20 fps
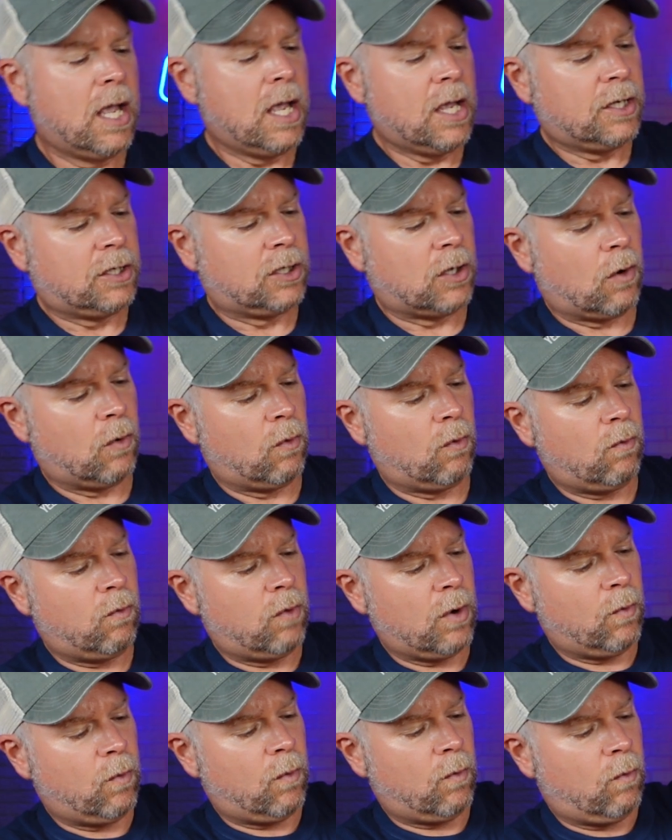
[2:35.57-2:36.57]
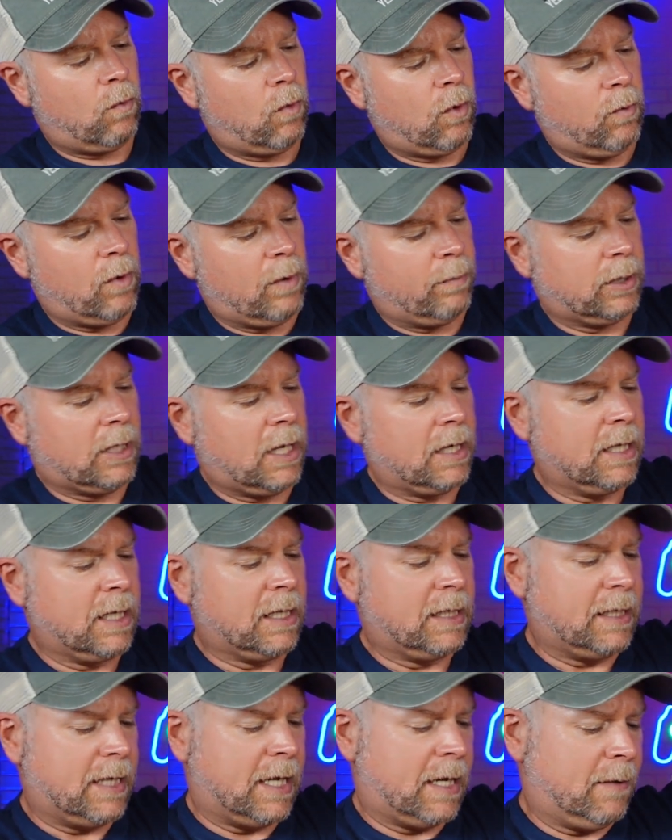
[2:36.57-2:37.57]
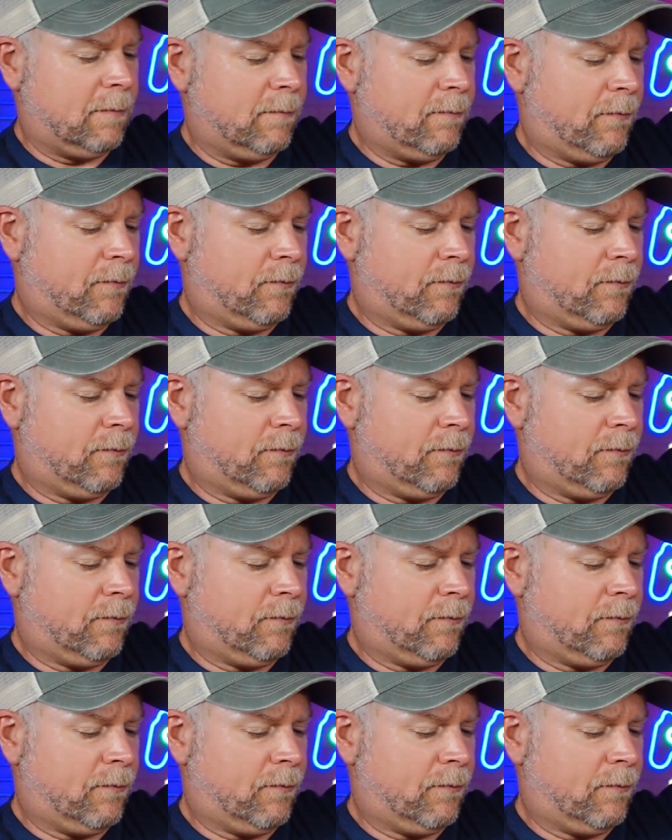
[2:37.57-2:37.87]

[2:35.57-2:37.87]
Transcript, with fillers: So when we plug this in,